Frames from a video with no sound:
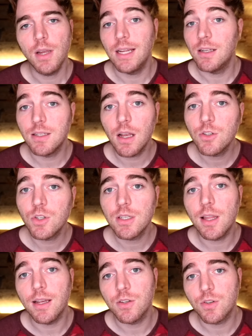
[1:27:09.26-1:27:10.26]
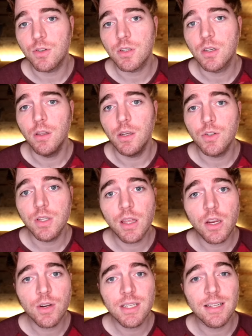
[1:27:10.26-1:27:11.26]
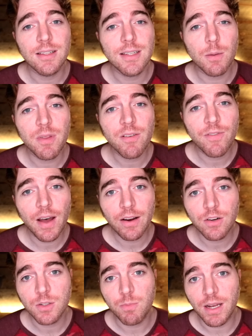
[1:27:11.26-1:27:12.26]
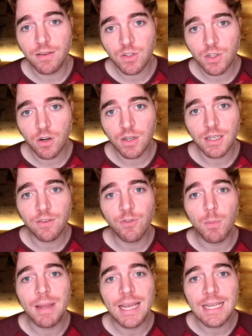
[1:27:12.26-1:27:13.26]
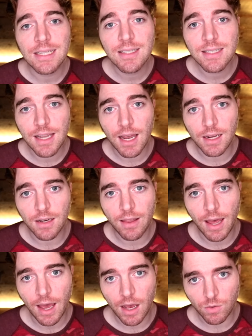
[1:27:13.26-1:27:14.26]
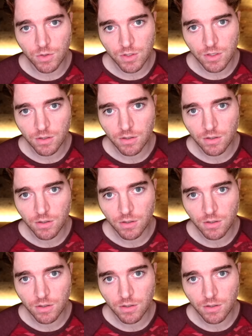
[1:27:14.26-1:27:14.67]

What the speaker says: And it's not just lasers. There's theories that some of the fires might have started from inside the house.